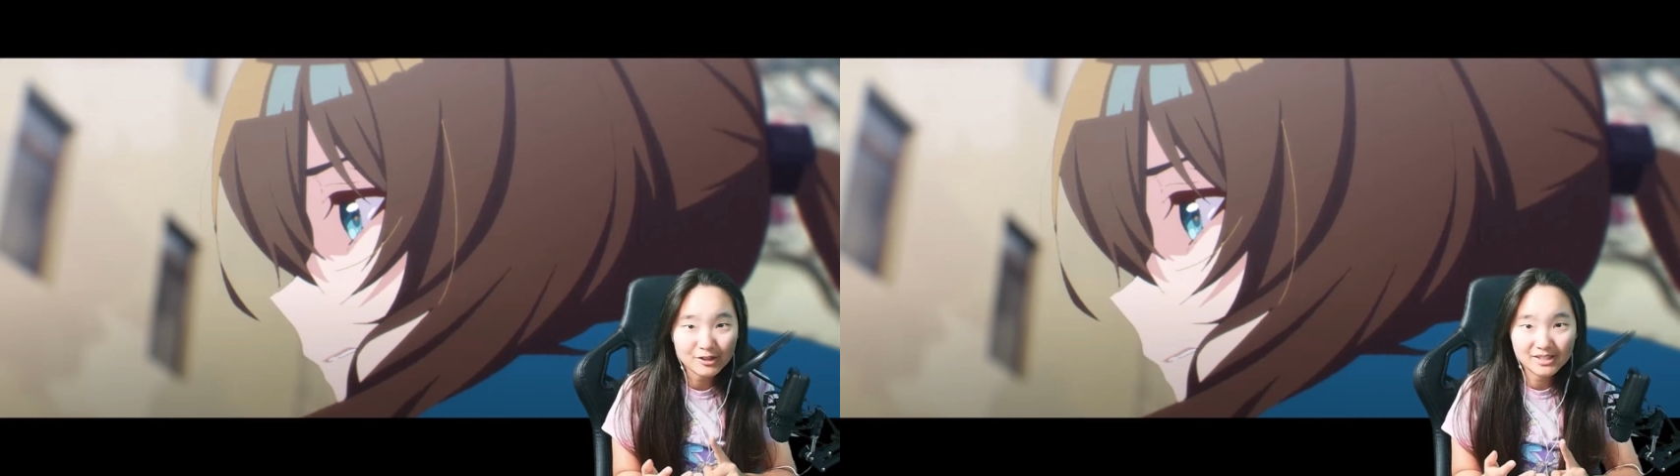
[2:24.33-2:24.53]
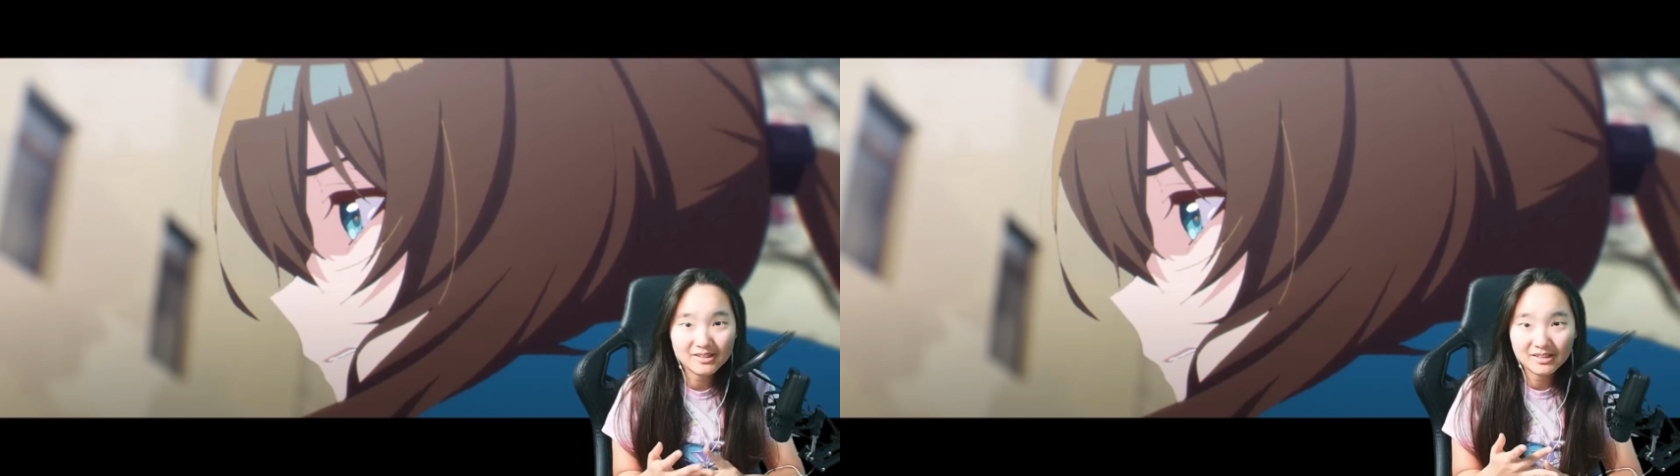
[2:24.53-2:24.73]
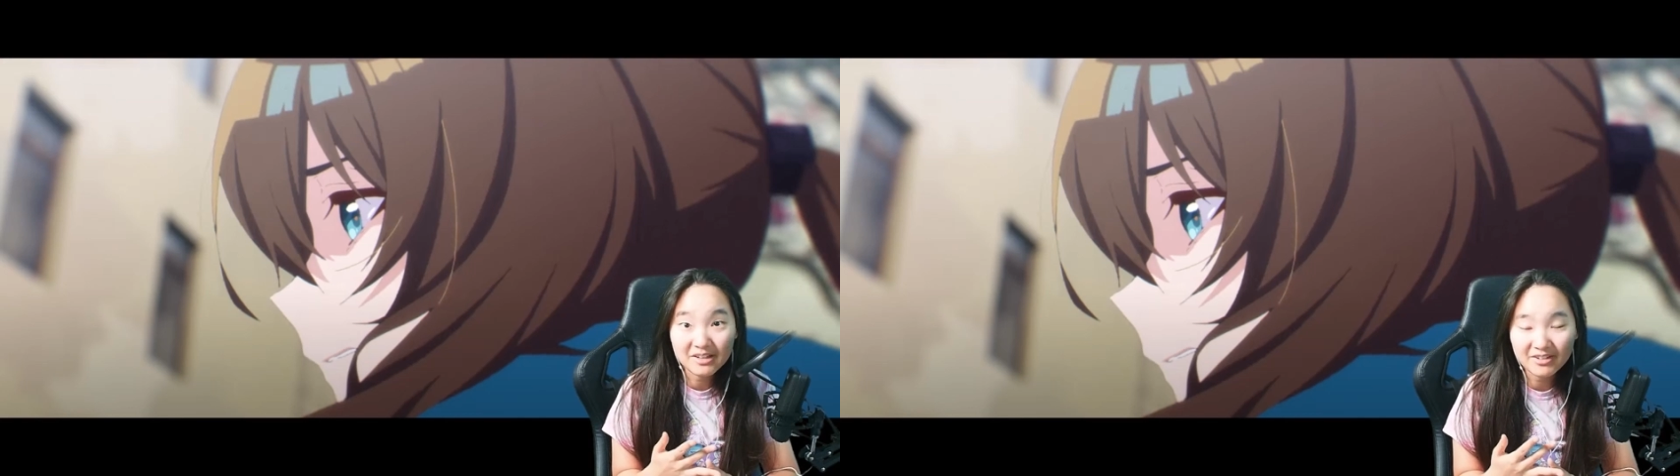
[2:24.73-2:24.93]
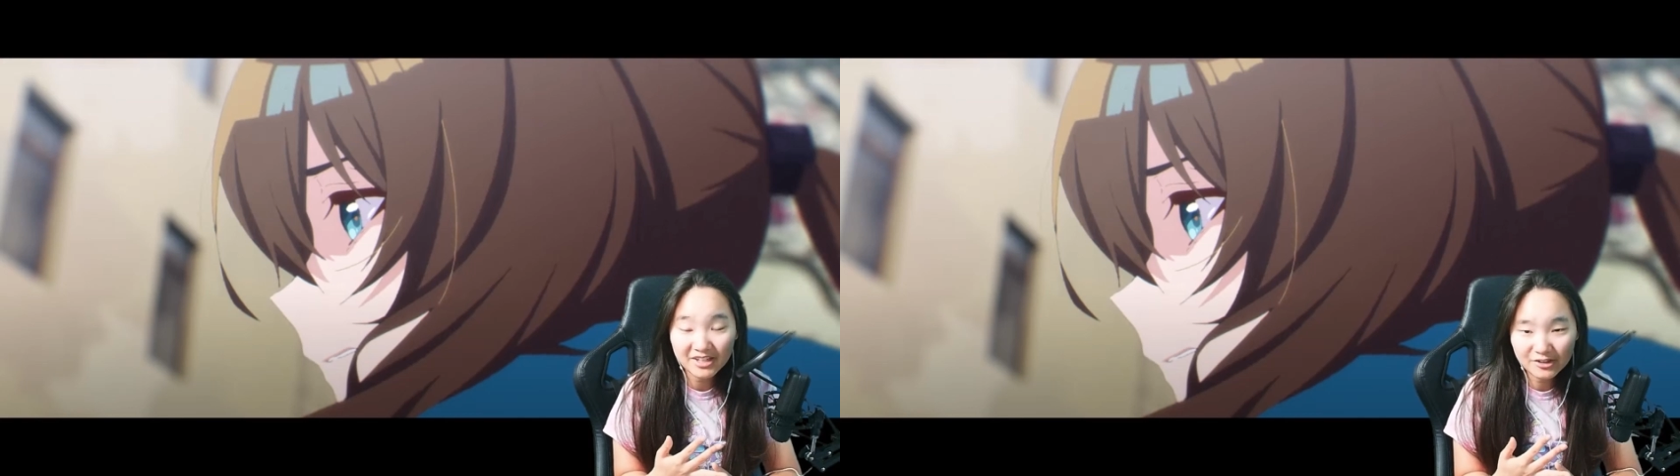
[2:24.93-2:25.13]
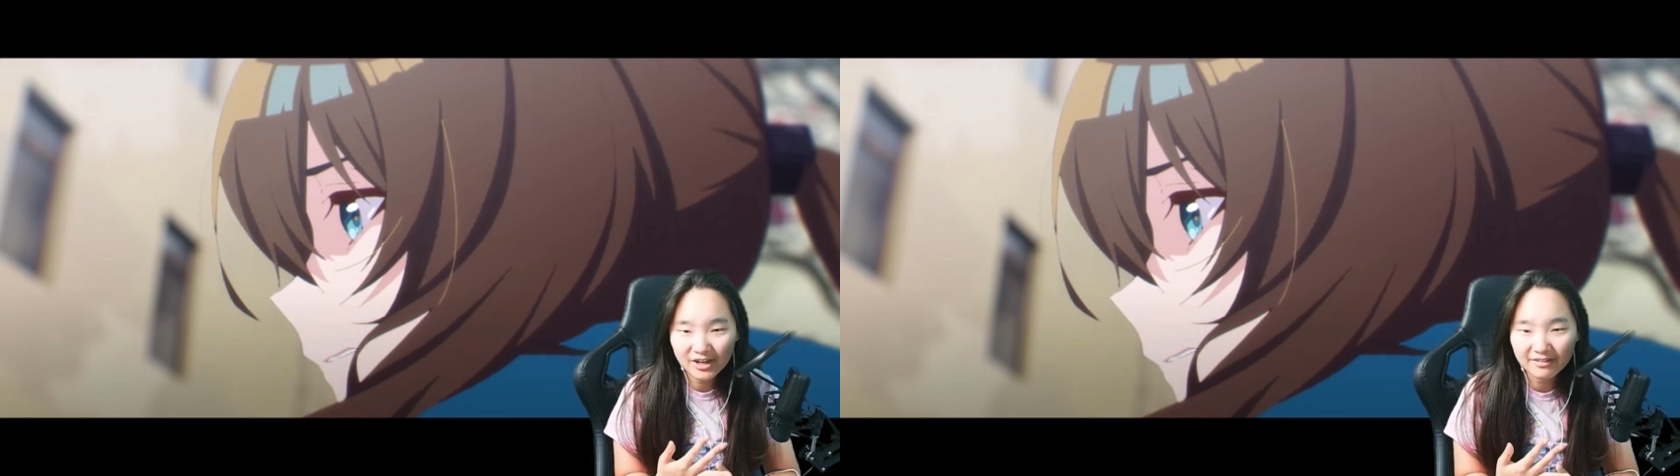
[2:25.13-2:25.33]
just T V
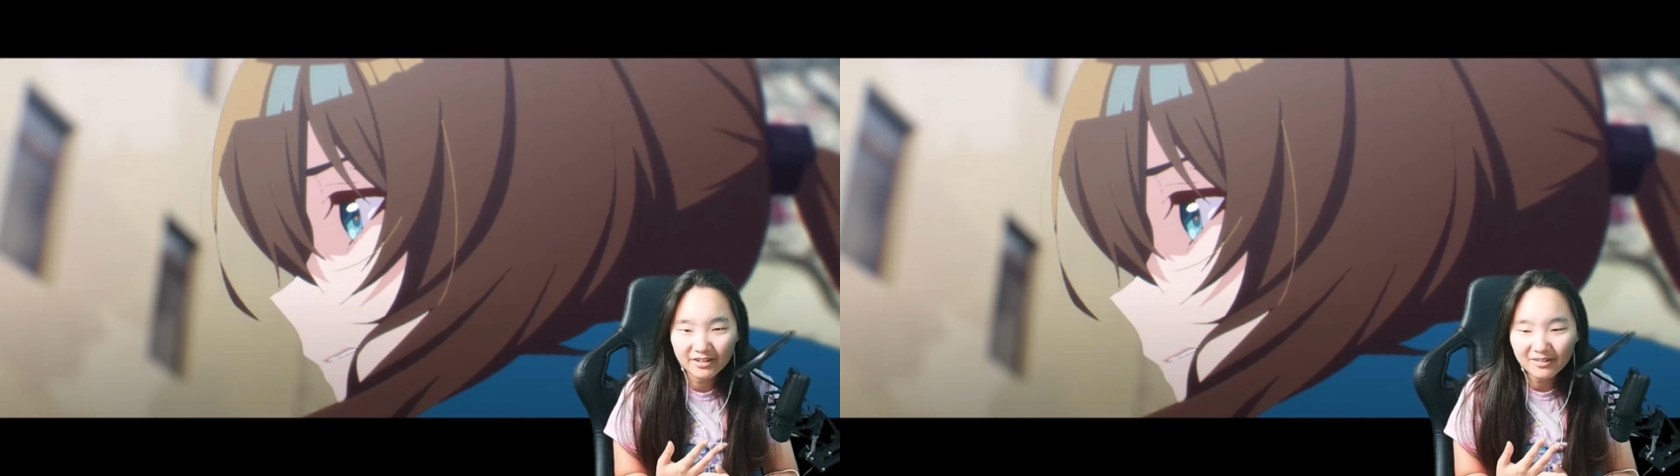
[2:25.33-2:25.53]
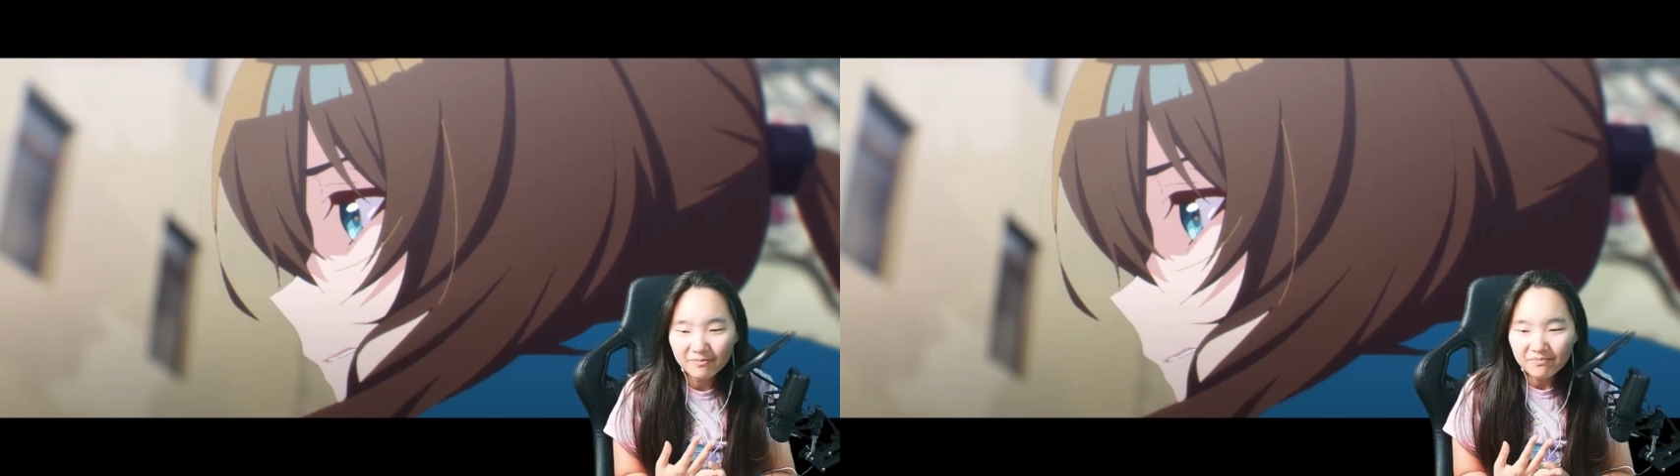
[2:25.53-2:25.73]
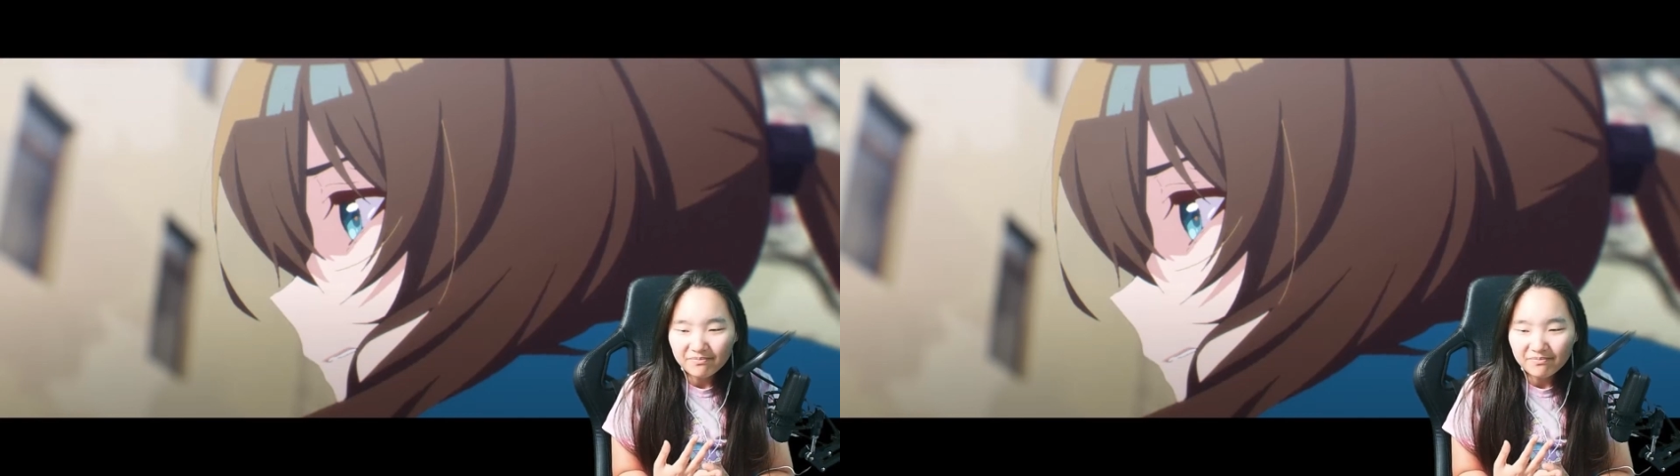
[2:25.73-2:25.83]
in general,